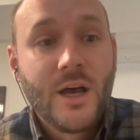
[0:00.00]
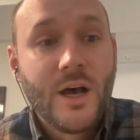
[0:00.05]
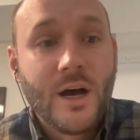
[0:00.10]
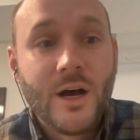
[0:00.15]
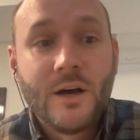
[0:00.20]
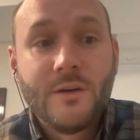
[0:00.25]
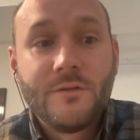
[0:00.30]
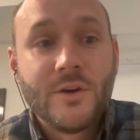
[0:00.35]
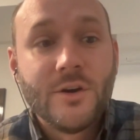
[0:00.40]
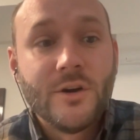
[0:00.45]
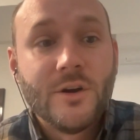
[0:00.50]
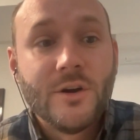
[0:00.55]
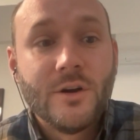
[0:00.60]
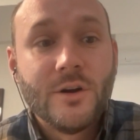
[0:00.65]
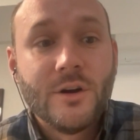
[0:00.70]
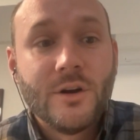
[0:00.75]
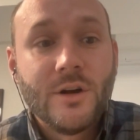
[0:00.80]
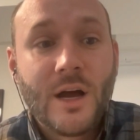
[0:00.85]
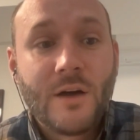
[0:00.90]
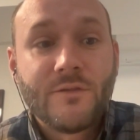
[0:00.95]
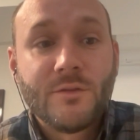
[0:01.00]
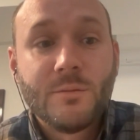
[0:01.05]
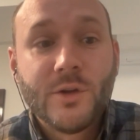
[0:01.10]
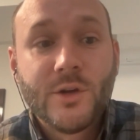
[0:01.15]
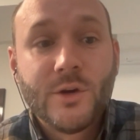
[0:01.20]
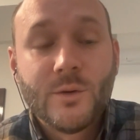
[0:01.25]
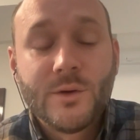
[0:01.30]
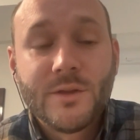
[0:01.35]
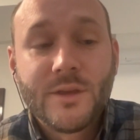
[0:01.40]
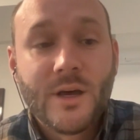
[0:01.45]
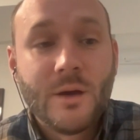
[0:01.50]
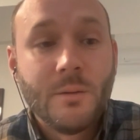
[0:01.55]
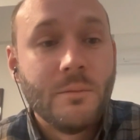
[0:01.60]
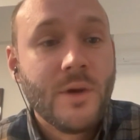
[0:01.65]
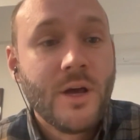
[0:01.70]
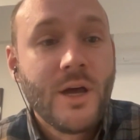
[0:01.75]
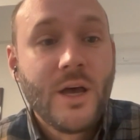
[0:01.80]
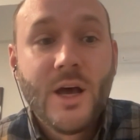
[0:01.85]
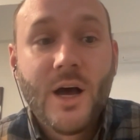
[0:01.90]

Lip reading: if you're not familiar with them,